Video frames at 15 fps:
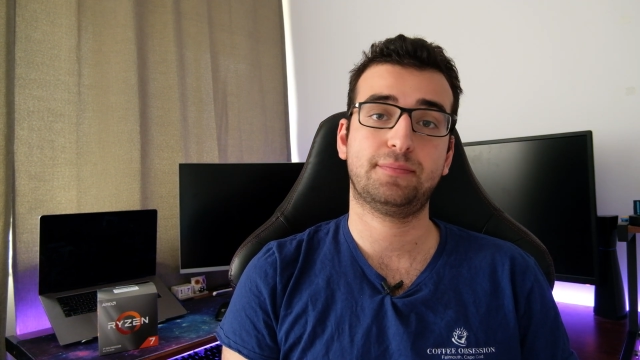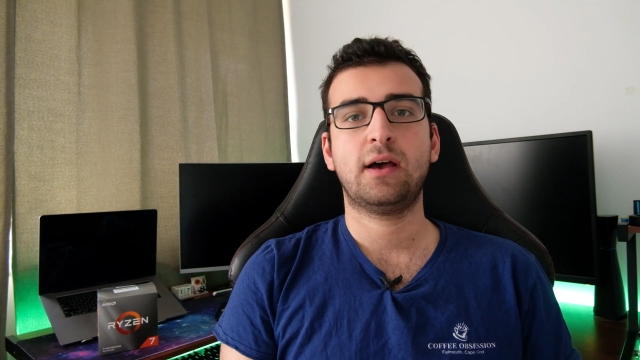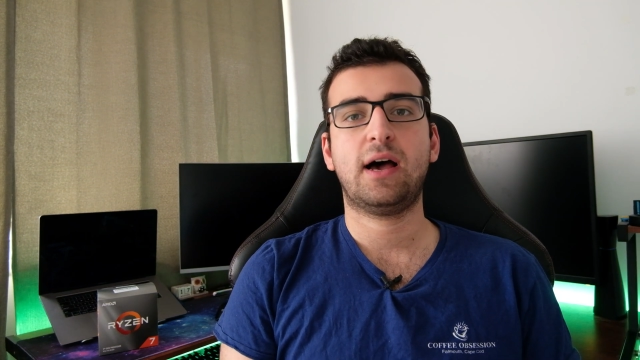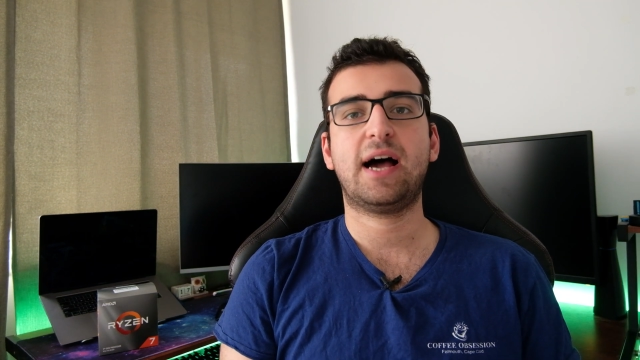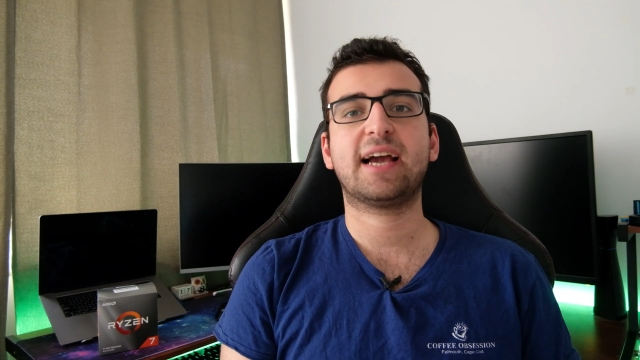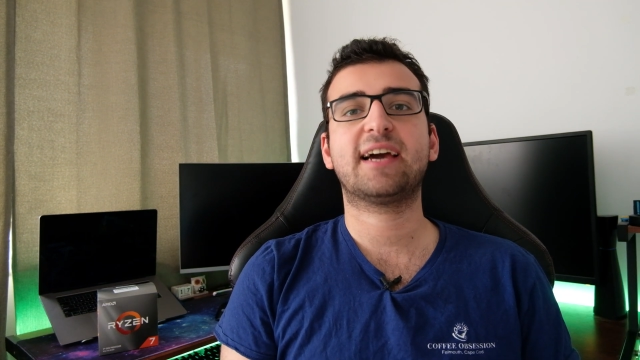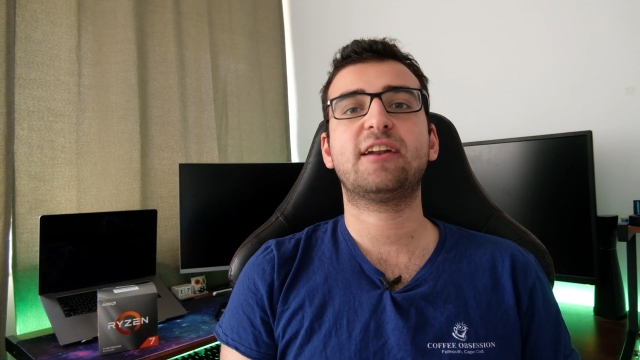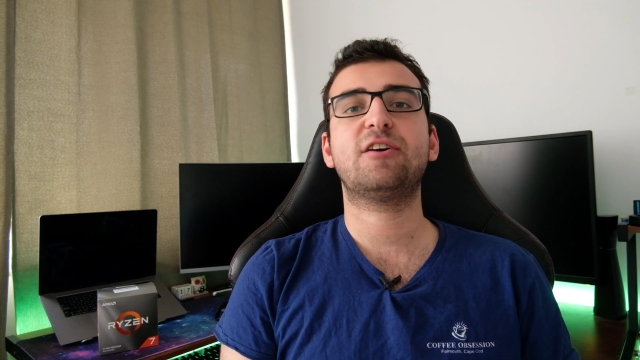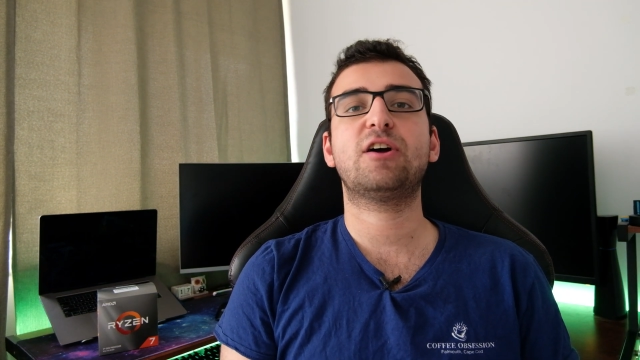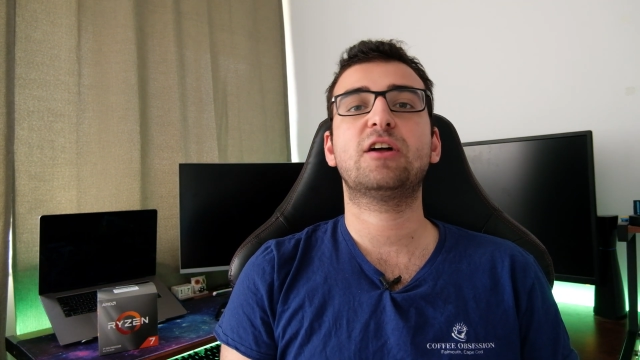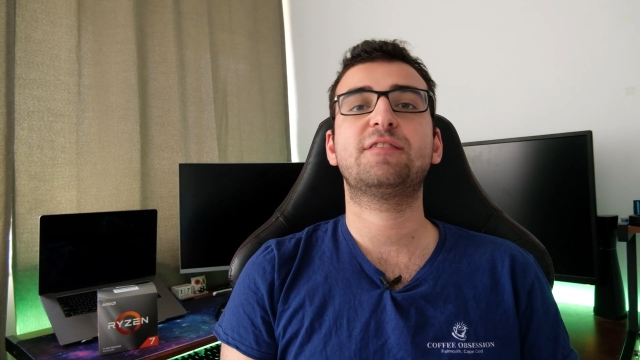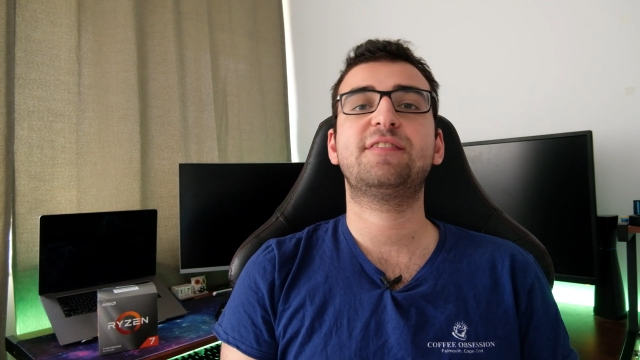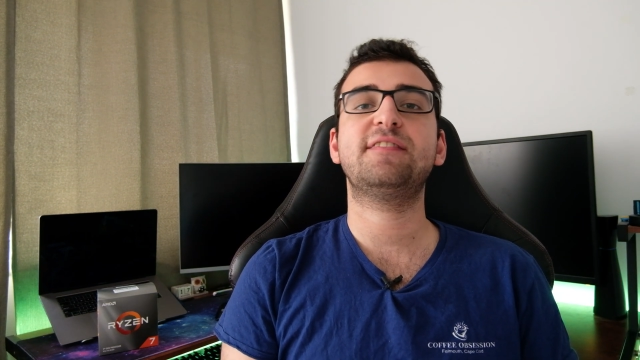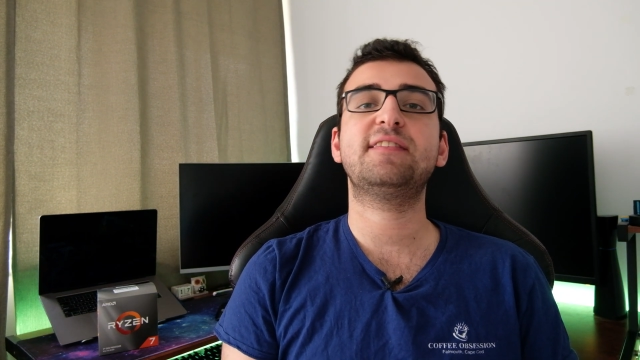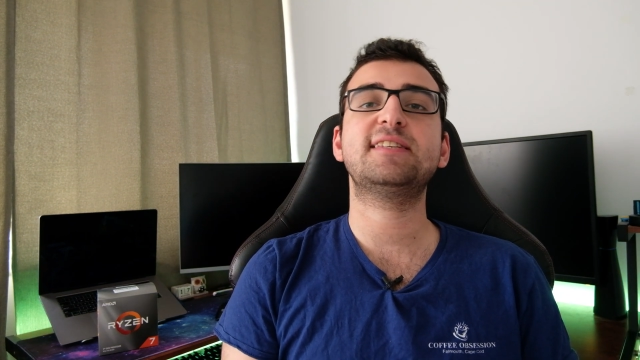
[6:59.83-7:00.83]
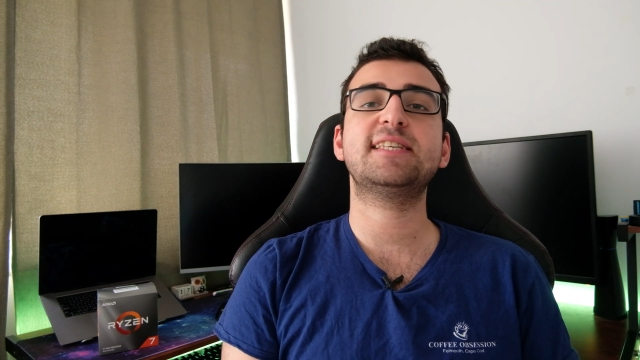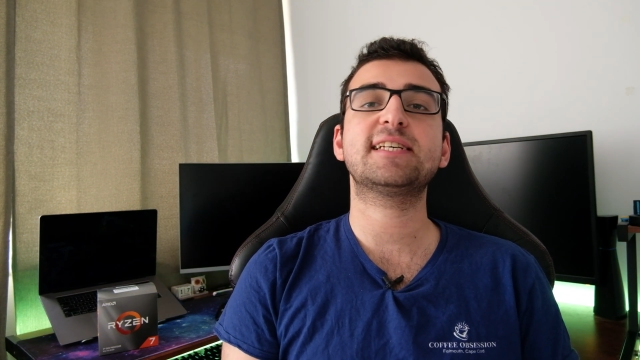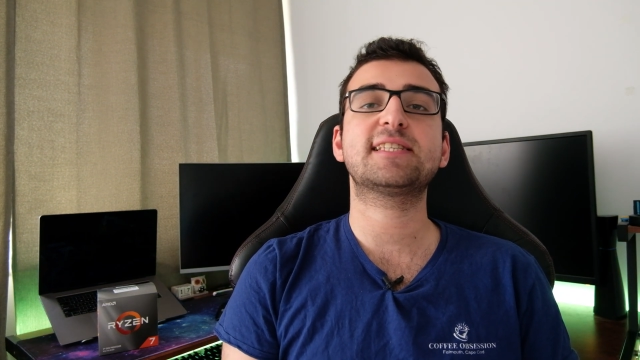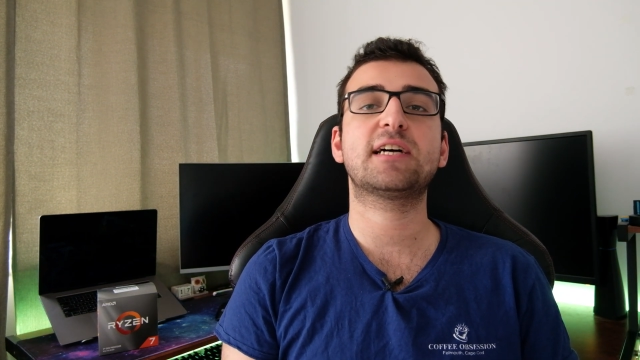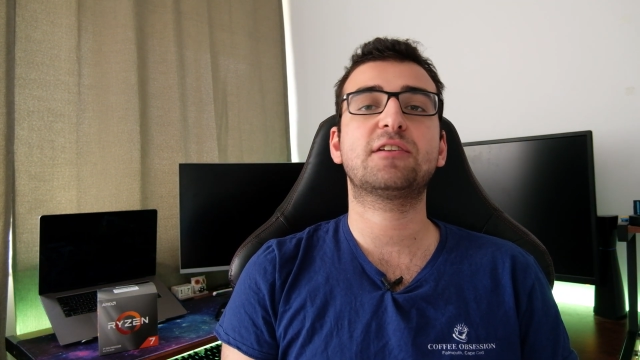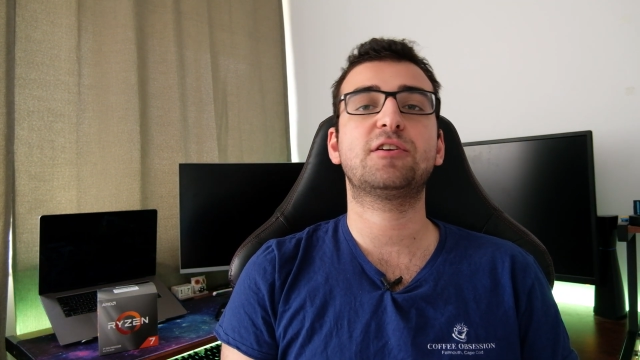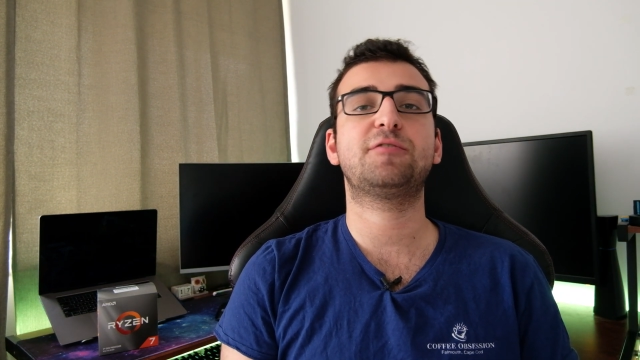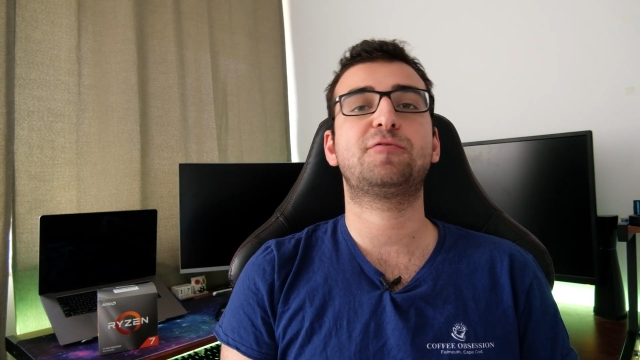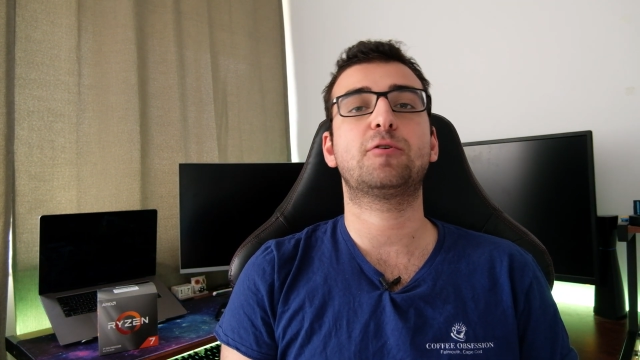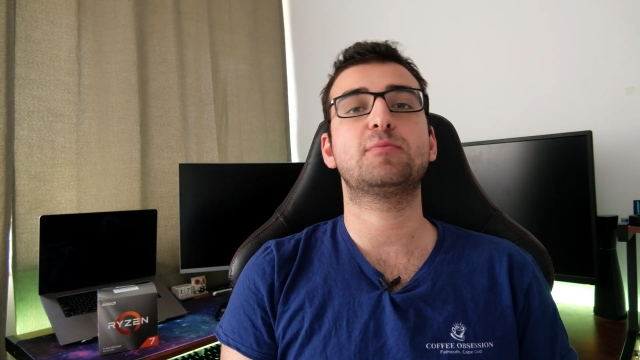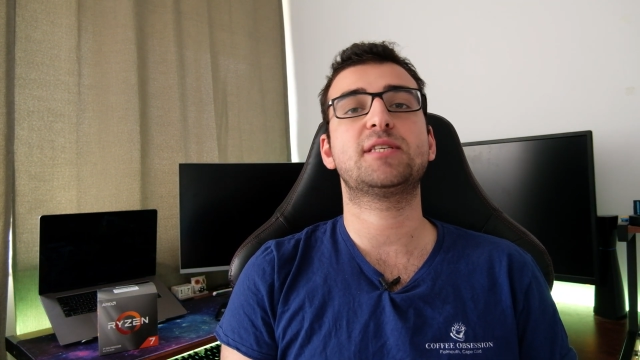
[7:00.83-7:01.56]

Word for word: I got around 5600 from